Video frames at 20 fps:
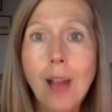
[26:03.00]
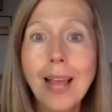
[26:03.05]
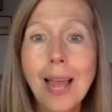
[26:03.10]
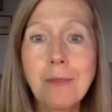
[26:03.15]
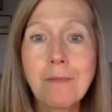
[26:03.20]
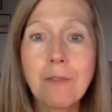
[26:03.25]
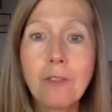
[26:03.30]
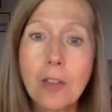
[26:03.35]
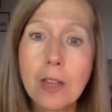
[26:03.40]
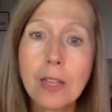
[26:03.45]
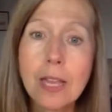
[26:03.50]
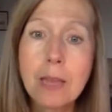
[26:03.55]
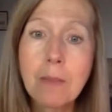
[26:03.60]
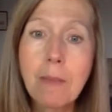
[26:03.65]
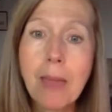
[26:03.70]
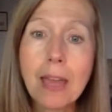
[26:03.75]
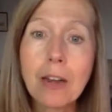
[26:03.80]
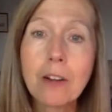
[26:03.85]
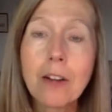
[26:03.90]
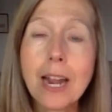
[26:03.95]
I'm feeling
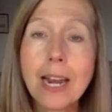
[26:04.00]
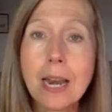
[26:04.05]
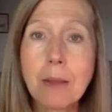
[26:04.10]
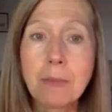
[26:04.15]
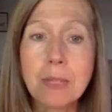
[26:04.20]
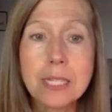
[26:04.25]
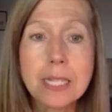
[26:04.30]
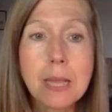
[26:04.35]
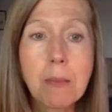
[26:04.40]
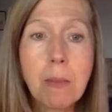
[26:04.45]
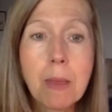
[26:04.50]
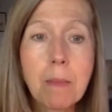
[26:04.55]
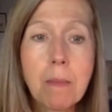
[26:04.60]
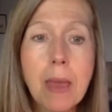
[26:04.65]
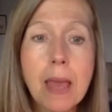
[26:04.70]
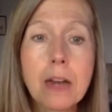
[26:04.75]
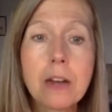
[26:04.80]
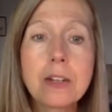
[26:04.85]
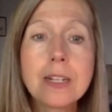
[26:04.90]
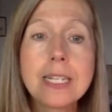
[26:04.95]
better and I'm sleeping
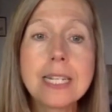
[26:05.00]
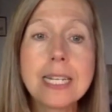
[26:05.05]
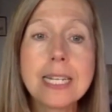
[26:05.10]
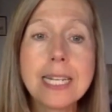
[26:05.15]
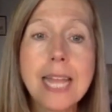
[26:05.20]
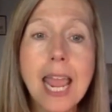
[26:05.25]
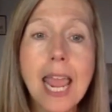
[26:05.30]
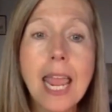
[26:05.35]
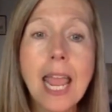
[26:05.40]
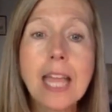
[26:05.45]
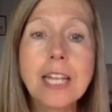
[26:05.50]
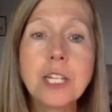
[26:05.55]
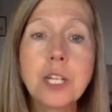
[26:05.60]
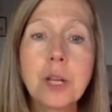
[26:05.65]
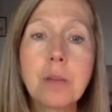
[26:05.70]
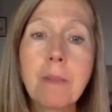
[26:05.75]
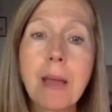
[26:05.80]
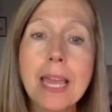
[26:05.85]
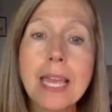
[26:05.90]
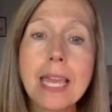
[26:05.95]
better. Today I took
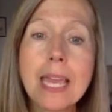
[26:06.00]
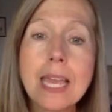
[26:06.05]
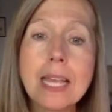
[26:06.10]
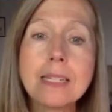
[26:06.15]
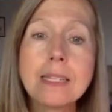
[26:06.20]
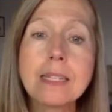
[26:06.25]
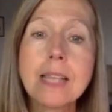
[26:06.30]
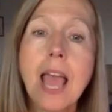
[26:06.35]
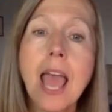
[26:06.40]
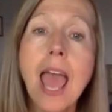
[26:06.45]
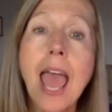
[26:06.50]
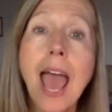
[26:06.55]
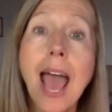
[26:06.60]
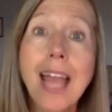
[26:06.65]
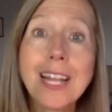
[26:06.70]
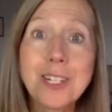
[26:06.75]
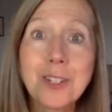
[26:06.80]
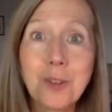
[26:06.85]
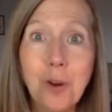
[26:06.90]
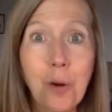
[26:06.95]
my kids,
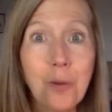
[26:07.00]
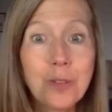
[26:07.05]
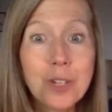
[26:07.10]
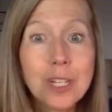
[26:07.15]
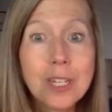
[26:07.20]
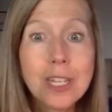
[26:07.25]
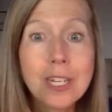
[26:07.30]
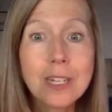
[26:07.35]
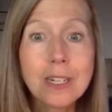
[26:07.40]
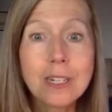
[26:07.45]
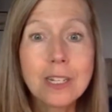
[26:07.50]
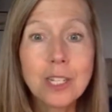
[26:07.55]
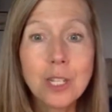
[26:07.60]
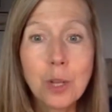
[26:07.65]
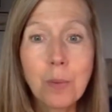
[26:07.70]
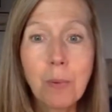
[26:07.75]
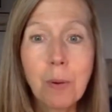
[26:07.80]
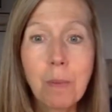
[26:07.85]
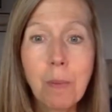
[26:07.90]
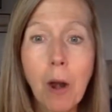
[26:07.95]
I drove to the
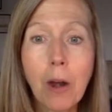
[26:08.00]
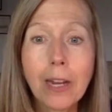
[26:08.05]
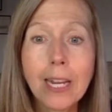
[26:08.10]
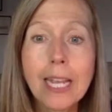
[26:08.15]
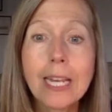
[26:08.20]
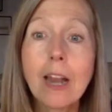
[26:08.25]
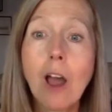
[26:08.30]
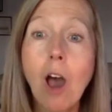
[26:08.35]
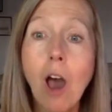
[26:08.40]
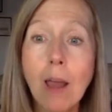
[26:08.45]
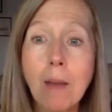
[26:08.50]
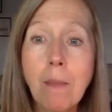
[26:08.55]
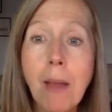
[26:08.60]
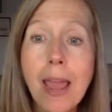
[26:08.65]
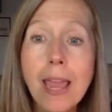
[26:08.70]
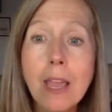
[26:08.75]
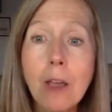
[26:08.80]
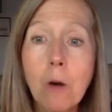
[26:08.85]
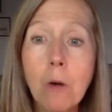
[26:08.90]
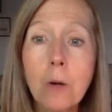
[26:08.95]
supermarket on
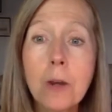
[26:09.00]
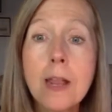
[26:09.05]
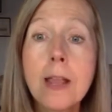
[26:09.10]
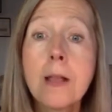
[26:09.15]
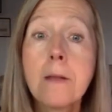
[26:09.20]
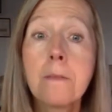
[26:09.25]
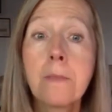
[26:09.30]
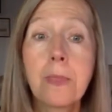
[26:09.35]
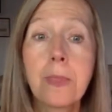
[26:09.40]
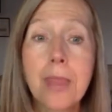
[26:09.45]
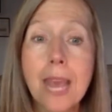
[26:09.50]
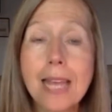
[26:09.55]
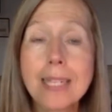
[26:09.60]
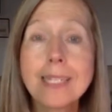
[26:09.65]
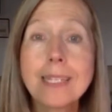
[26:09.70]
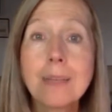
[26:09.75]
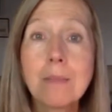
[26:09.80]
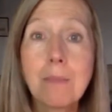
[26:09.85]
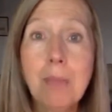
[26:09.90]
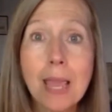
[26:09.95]
my own.
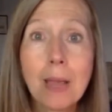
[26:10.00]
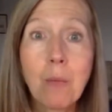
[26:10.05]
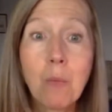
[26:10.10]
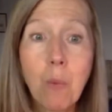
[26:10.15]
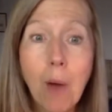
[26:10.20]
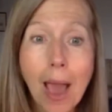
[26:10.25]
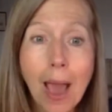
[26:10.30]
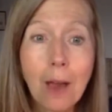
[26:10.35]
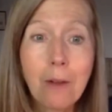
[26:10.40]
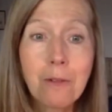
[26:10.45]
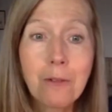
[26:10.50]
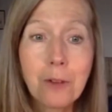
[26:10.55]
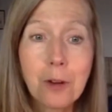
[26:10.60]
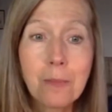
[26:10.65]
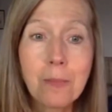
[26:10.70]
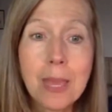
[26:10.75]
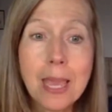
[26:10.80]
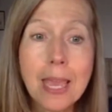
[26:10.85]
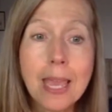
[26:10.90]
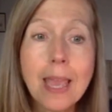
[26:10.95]
That's a big wow for
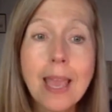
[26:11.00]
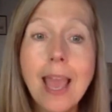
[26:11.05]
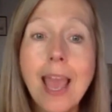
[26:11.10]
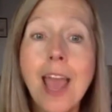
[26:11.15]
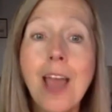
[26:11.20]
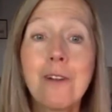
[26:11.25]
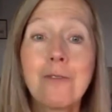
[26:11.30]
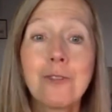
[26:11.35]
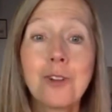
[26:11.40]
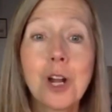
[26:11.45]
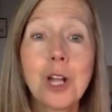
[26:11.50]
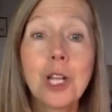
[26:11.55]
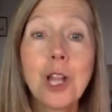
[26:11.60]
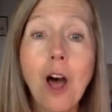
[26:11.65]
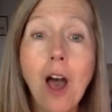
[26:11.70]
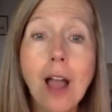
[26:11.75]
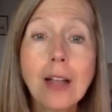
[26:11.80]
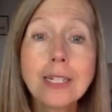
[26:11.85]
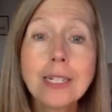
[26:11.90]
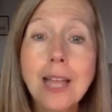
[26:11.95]
me. For a
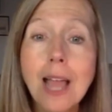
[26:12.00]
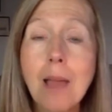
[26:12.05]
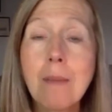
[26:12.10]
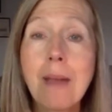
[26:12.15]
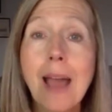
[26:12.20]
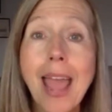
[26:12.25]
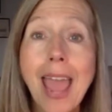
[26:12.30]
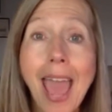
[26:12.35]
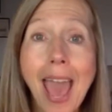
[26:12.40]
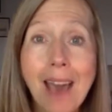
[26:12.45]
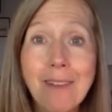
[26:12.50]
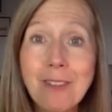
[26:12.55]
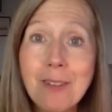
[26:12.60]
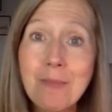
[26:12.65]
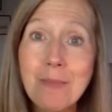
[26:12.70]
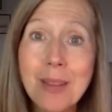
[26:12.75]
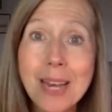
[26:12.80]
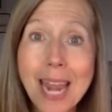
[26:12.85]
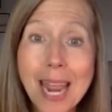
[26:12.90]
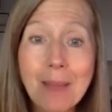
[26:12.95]
long time, I
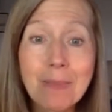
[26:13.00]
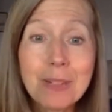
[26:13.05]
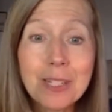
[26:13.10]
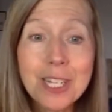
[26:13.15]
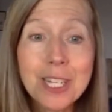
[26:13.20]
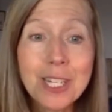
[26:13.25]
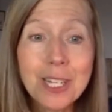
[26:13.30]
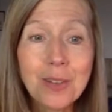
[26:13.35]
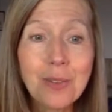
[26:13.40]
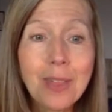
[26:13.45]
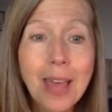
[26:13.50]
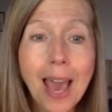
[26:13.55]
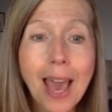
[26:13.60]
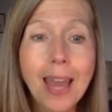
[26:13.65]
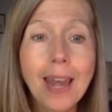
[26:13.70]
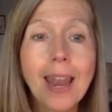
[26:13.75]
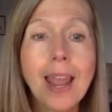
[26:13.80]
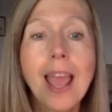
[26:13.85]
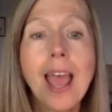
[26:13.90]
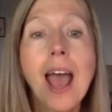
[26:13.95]
haven't been able to do
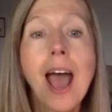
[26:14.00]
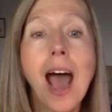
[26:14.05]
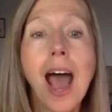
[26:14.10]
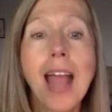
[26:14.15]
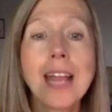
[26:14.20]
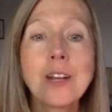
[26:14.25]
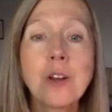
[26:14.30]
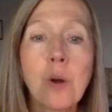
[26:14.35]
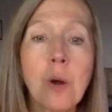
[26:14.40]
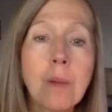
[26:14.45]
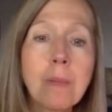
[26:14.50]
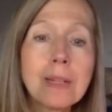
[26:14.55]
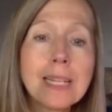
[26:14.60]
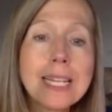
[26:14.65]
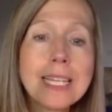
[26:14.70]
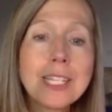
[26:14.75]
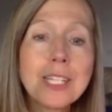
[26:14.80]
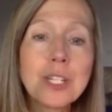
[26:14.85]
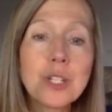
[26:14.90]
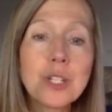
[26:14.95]
that. I
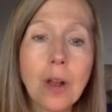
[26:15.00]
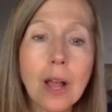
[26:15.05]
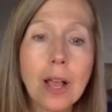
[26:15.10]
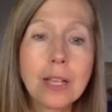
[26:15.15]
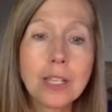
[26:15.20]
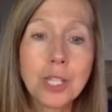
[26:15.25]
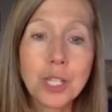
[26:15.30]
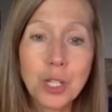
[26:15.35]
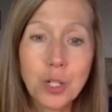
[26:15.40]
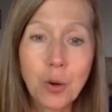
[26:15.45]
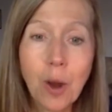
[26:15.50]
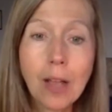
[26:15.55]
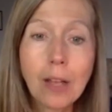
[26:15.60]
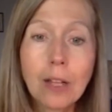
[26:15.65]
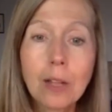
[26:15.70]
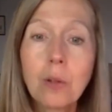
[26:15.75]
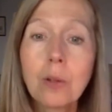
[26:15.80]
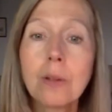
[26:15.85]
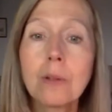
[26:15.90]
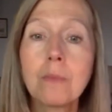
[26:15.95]
normally
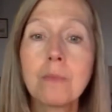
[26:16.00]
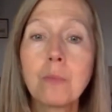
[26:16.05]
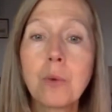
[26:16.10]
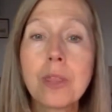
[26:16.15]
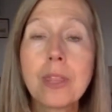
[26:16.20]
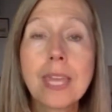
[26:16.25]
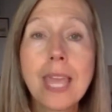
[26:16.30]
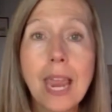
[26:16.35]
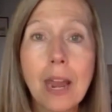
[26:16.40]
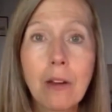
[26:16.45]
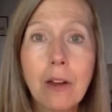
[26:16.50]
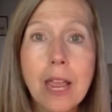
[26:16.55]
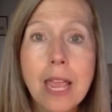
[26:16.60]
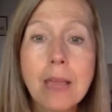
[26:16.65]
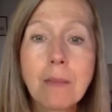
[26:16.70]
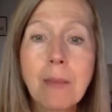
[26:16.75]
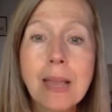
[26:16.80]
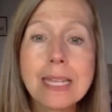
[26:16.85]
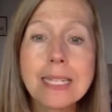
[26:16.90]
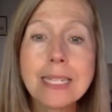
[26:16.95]
struggle with
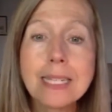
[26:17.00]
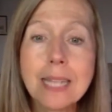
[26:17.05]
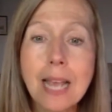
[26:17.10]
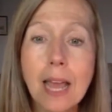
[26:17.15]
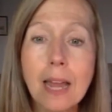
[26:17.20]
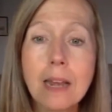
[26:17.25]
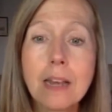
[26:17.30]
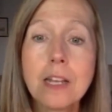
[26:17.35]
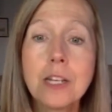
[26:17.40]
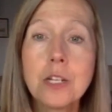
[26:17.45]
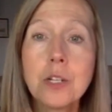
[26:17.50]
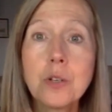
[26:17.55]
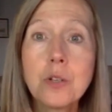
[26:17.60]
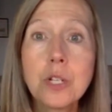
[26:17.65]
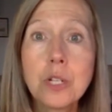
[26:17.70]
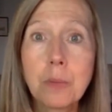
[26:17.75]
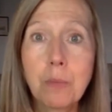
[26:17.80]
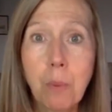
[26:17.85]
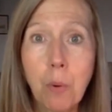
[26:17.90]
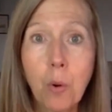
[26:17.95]
carrying my son due
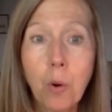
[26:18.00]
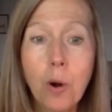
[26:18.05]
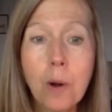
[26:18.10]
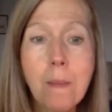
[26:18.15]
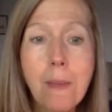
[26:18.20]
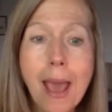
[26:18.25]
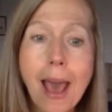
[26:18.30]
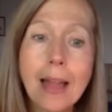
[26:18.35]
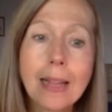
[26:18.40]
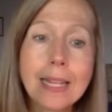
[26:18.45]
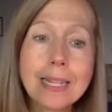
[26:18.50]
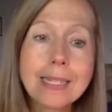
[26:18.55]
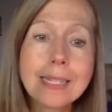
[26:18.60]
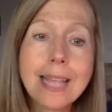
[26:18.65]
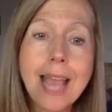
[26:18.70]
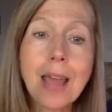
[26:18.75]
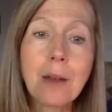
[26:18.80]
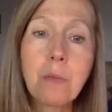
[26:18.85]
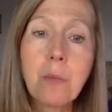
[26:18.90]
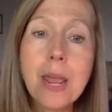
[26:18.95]
to poor balance
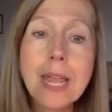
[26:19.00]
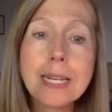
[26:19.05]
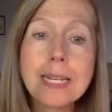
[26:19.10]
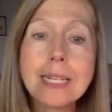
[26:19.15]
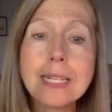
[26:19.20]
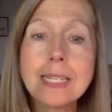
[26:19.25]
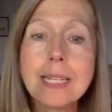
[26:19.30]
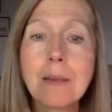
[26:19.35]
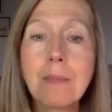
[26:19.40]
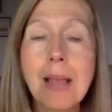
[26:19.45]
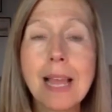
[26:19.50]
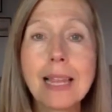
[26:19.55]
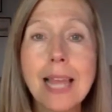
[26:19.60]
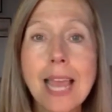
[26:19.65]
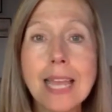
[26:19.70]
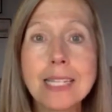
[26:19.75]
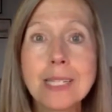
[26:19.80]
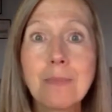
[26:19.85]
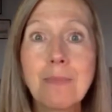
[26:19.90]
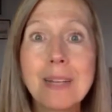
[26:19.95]
and weakness in my
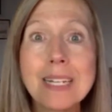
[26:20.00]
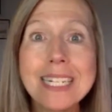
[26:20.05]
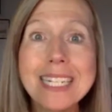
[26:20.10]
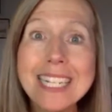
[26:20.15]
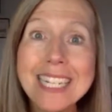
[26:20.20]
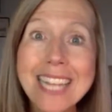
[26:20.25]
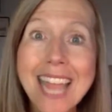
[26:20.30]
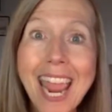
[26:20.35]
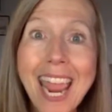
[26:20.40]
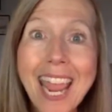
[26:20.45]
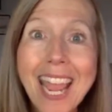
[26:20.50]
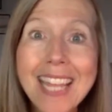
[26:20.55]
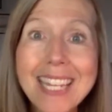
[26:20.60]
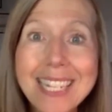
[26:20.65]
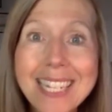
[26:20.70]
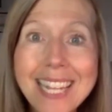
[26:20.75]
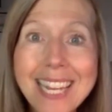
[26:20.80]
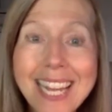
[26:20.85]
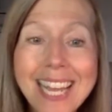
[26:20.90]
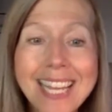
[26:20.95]
legs, but today I
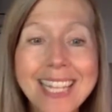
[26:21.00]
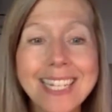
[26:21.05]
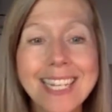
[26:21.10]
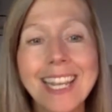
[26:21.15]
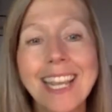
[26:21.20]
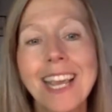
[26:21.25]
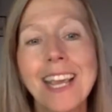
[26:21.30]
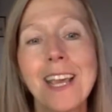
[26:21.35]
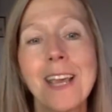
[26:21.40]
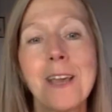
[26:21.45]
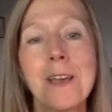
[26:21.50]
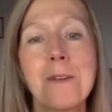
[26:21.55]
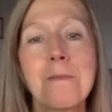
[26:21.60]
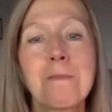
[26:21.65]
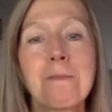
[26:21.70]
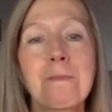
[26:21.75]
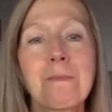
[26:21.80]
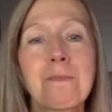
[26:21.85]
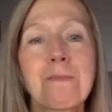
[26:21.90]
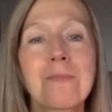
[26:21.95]
did it.
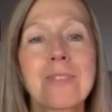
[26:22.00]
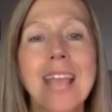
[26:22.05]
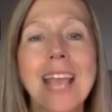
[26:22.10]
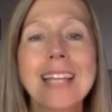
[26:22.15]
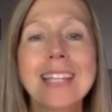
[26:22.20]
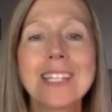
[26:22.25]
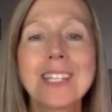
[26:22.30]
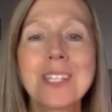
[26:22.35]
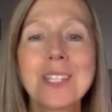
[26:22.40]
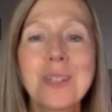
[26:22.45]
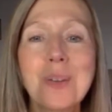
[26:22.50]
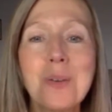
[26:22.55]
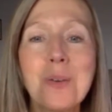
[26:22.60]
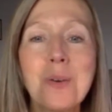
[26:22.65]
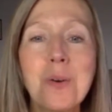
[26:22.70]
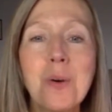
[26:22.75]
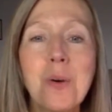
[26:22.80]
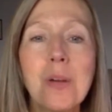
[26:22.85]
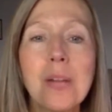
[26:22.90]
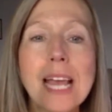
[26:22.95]
That's so
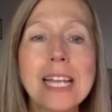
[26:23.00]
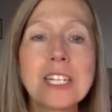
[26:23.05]
cool.